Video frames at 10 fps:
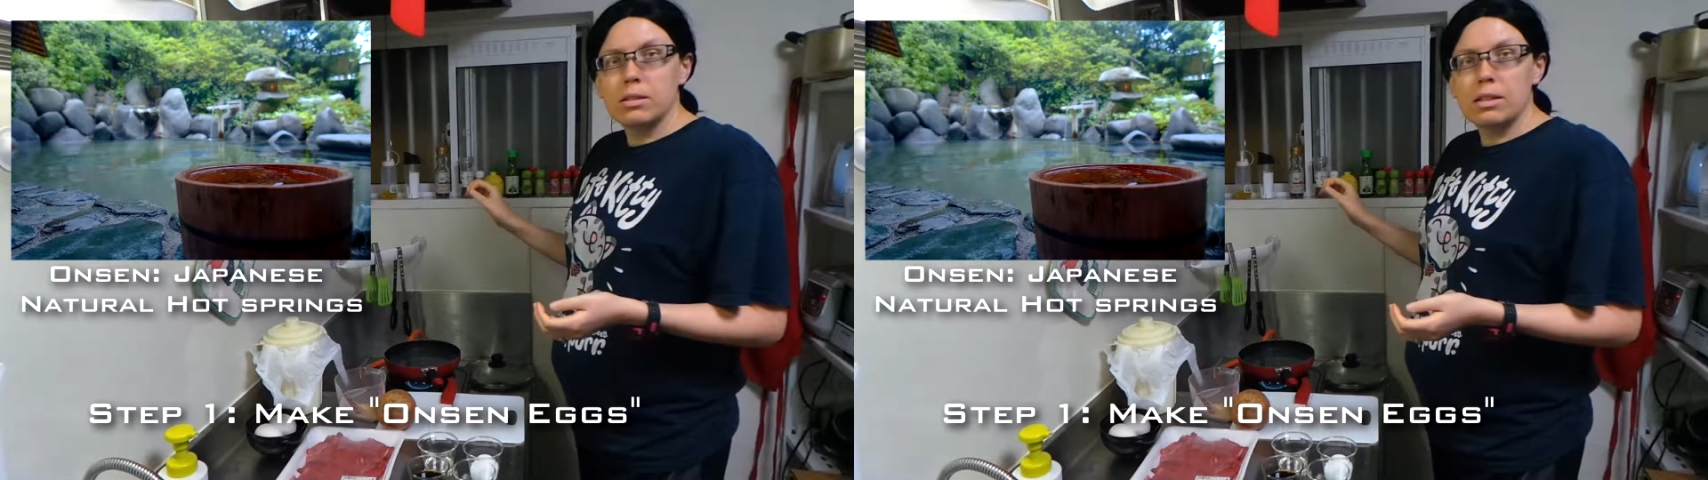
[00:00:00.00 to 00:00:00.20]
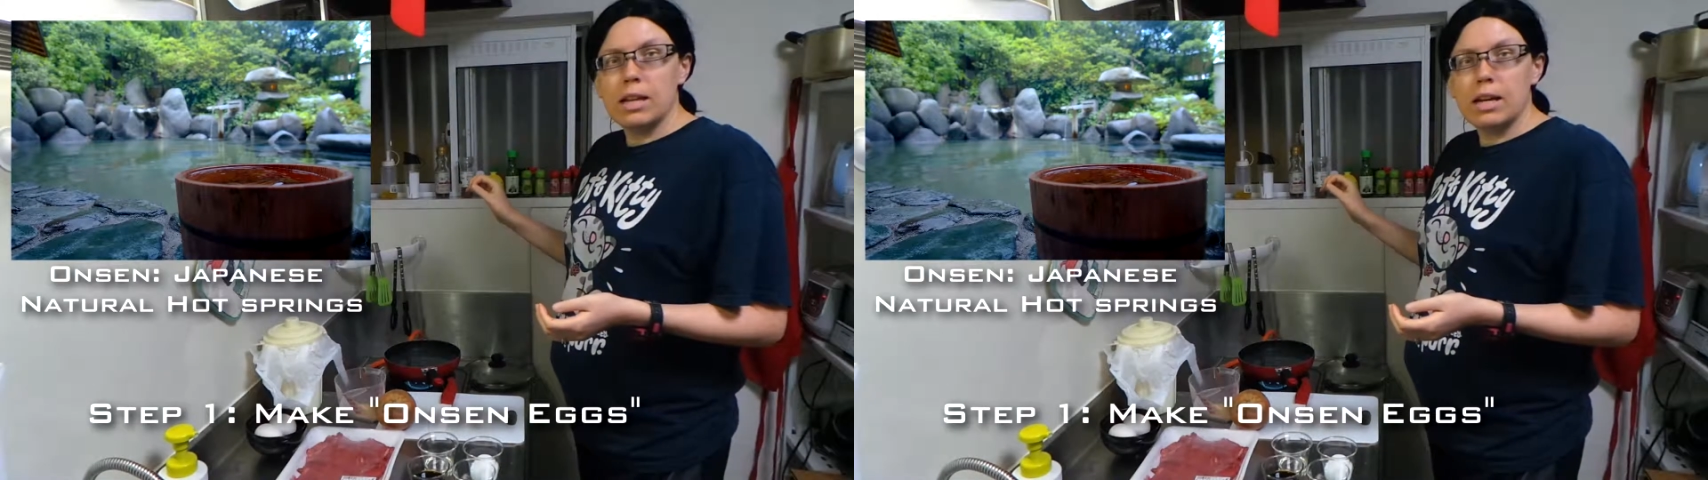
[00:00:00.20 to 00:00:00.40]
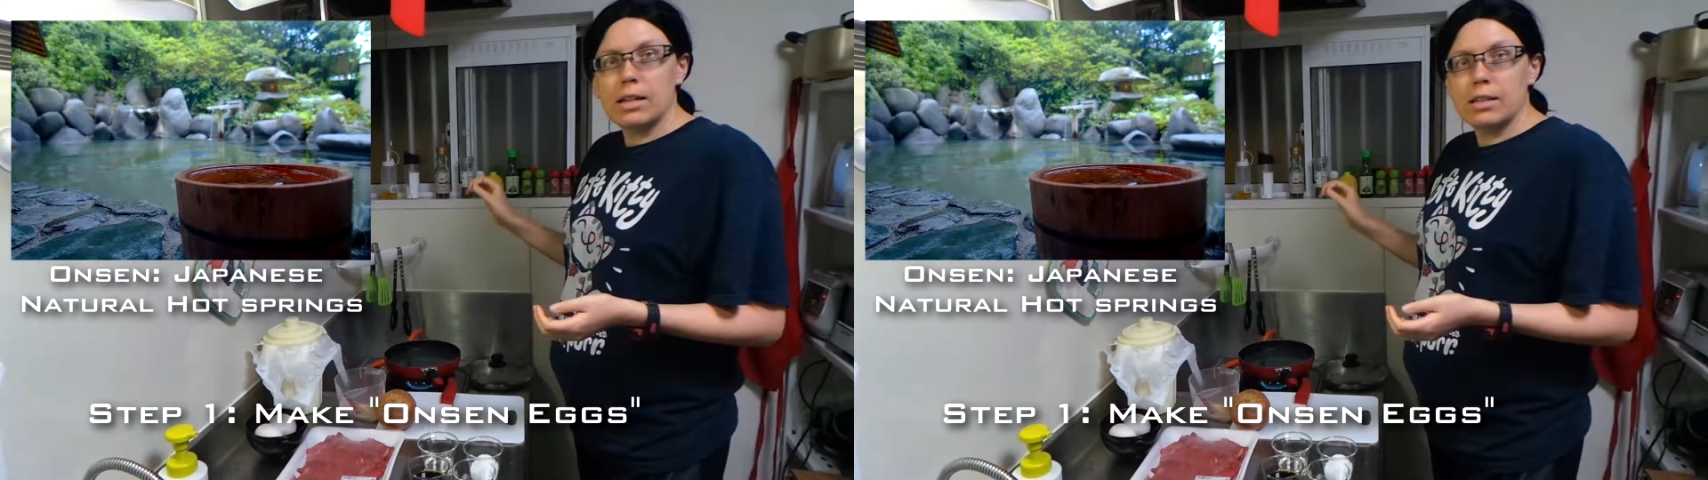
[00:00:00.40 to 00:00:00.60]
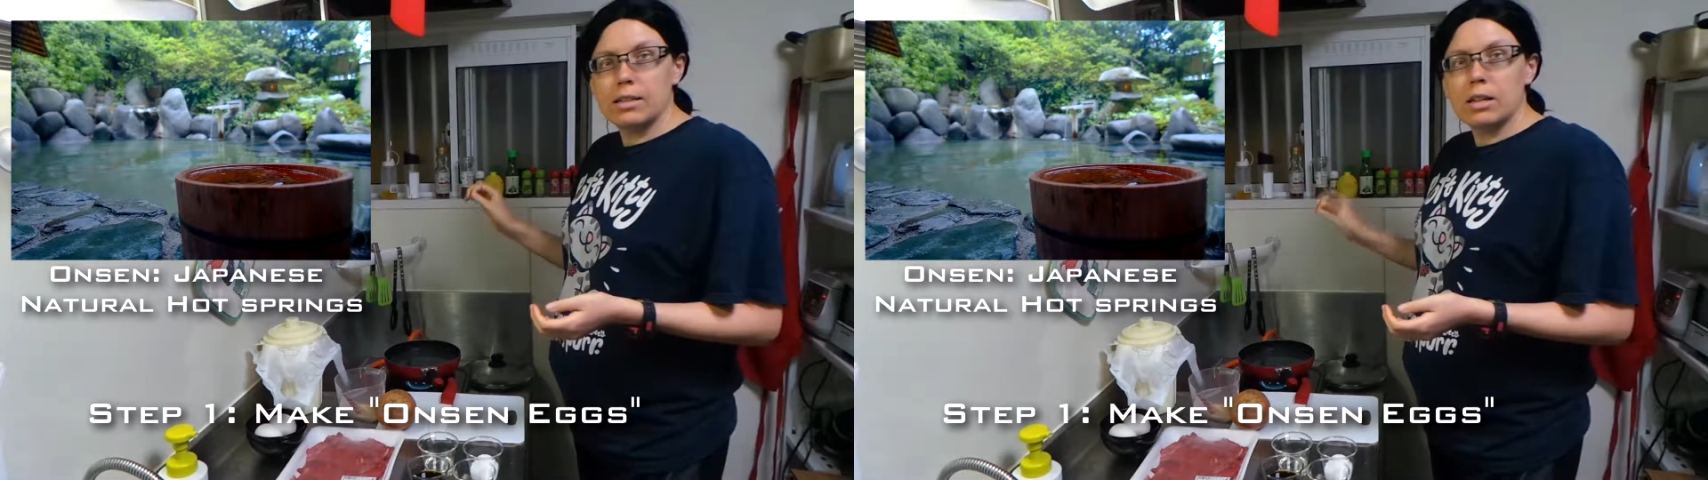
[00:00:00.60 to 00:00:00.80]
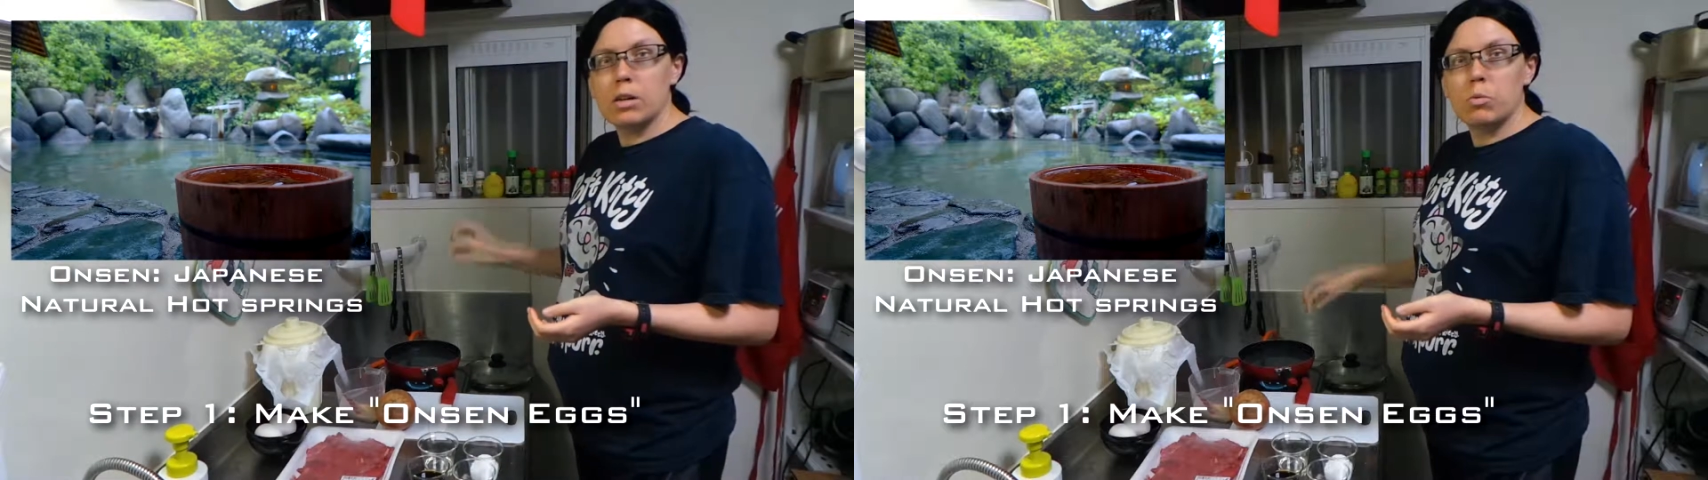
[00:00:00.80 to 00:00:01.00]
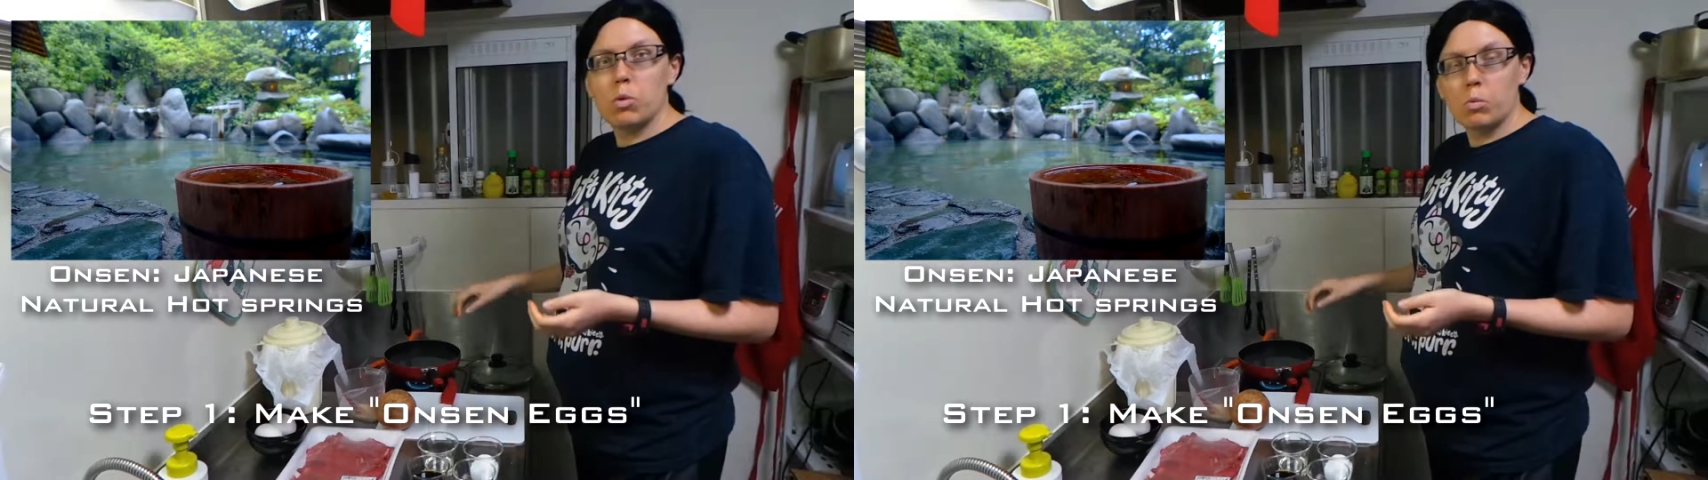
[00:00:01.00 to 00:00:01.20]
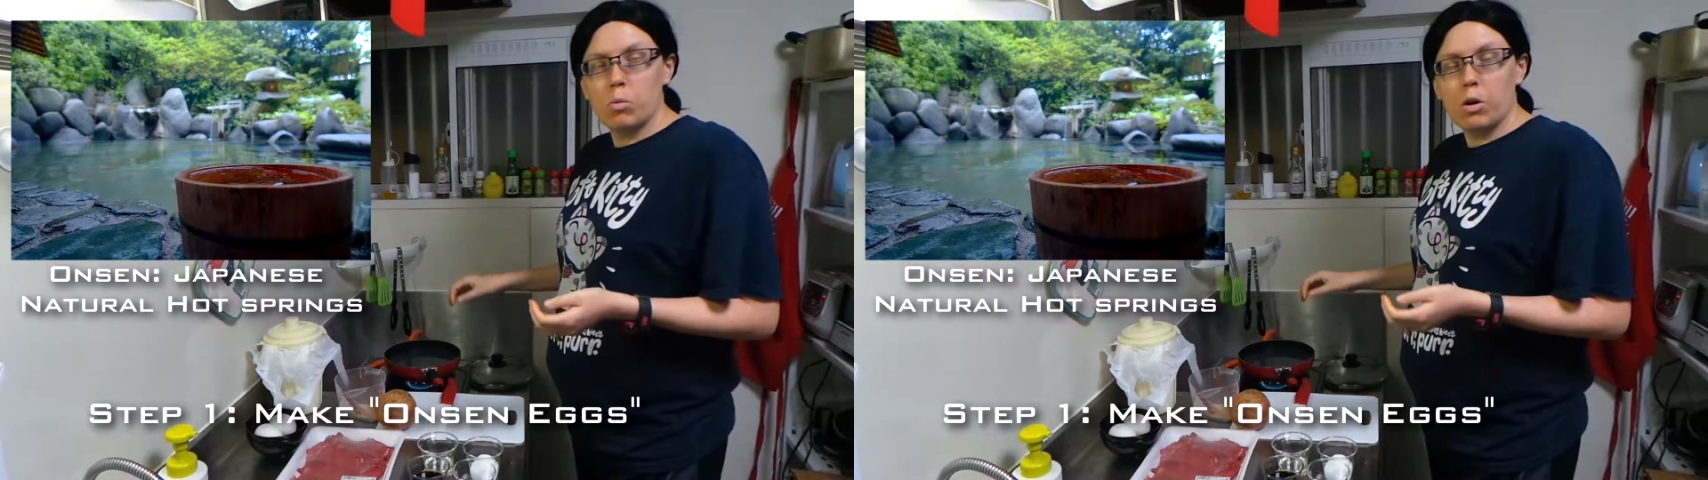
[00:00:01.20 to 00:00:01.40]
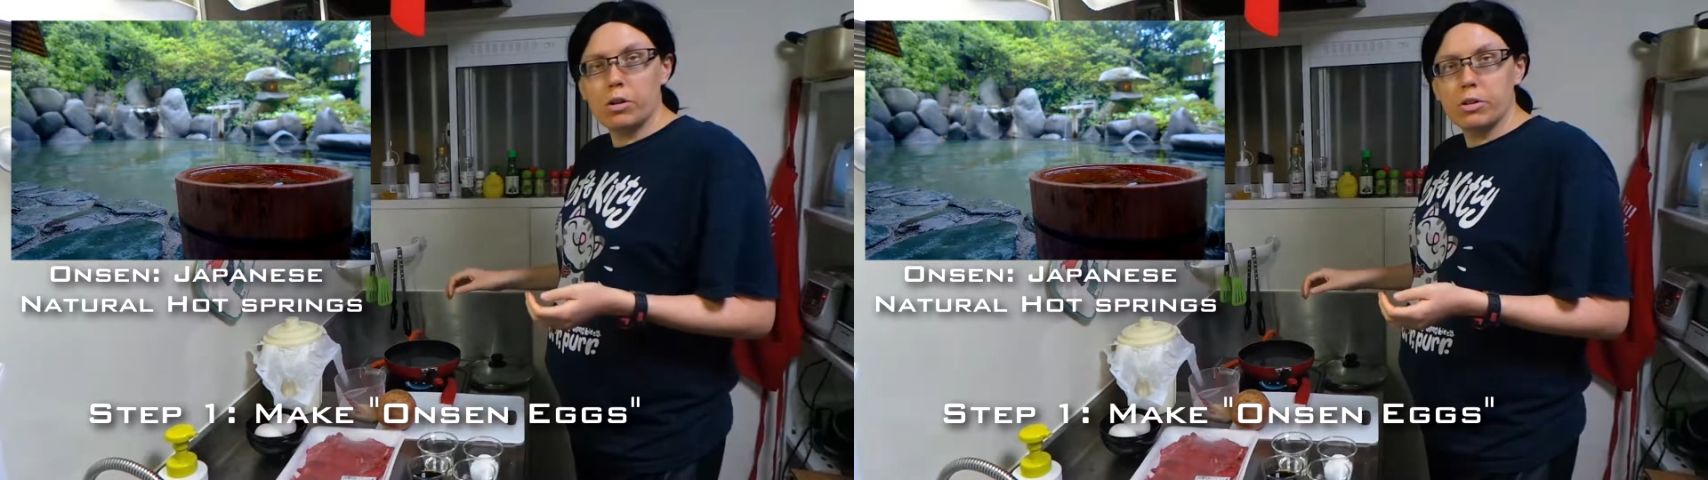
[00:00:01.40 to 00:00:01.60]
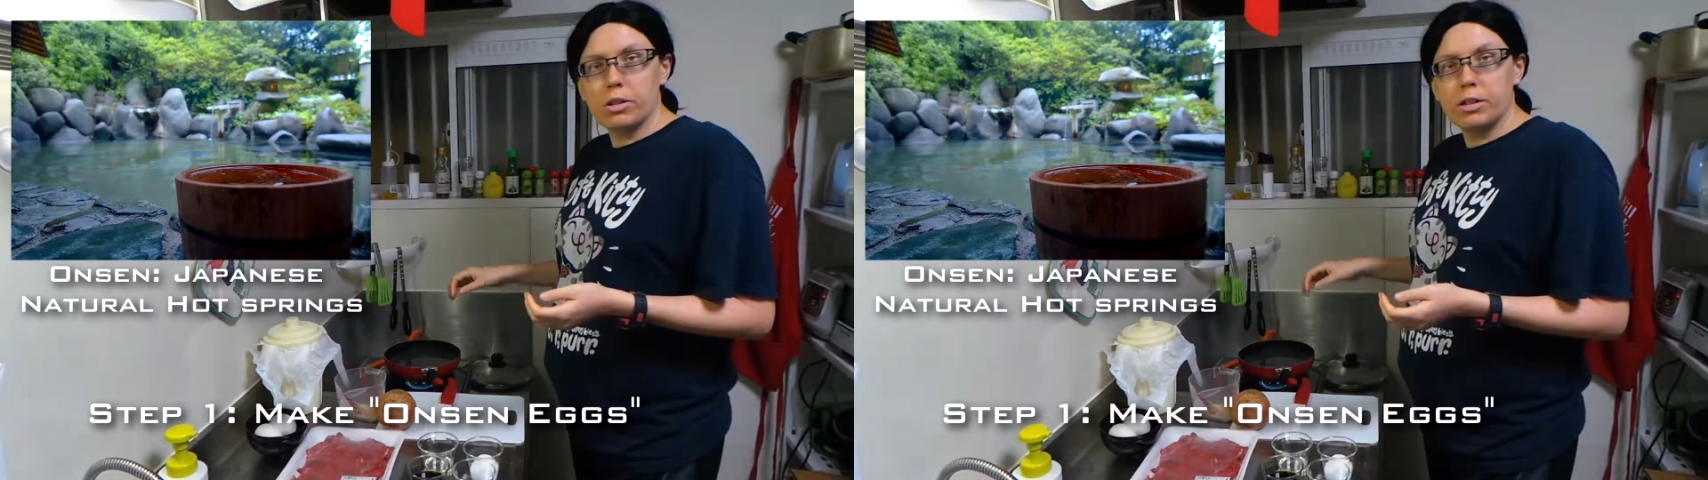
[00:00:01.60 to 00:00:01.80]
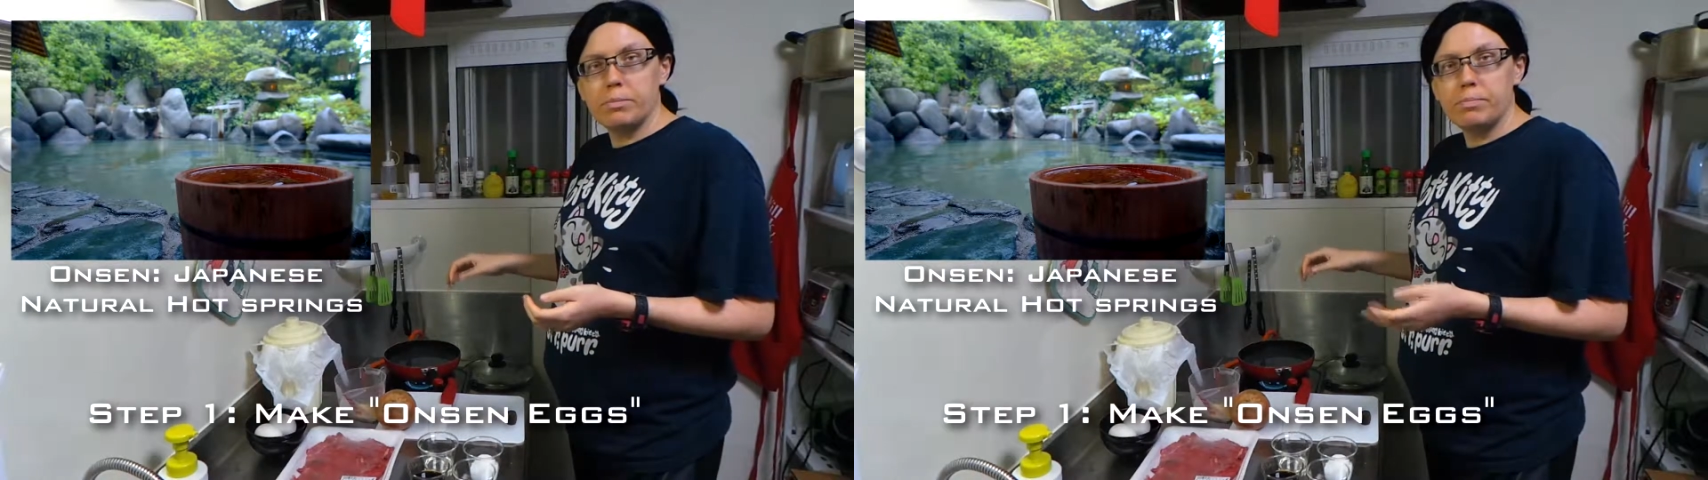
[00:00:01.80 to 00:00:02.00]
that has got warm water
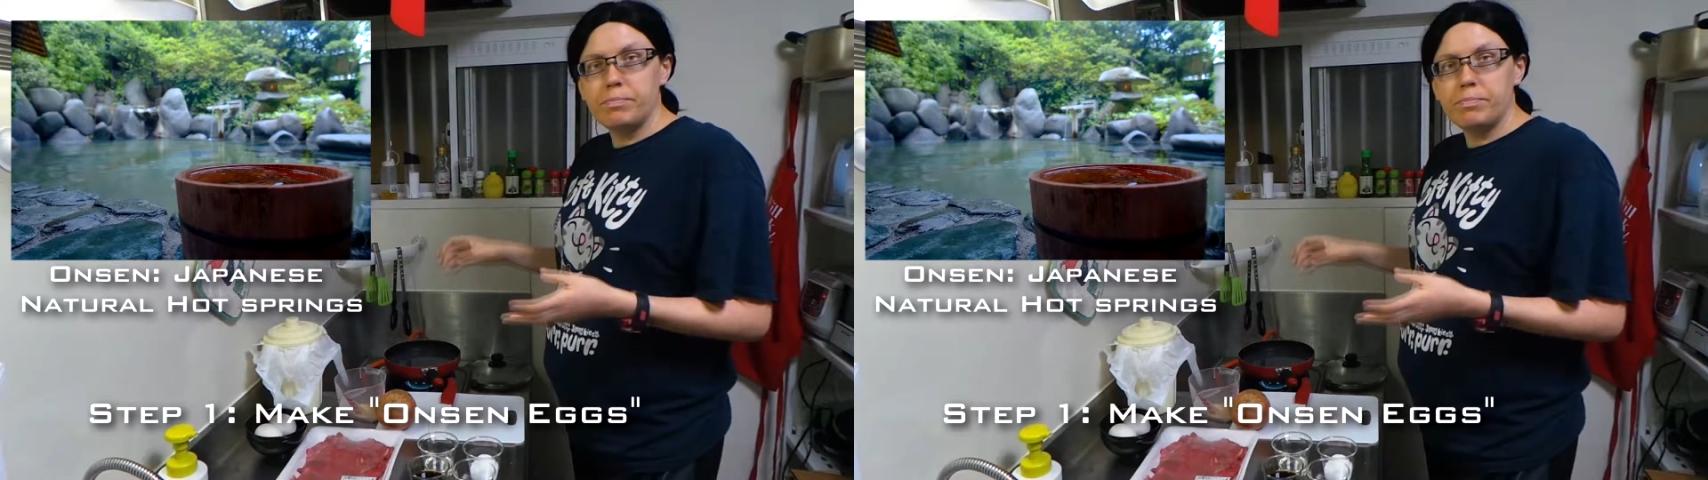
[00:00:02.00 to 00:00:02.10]
in it.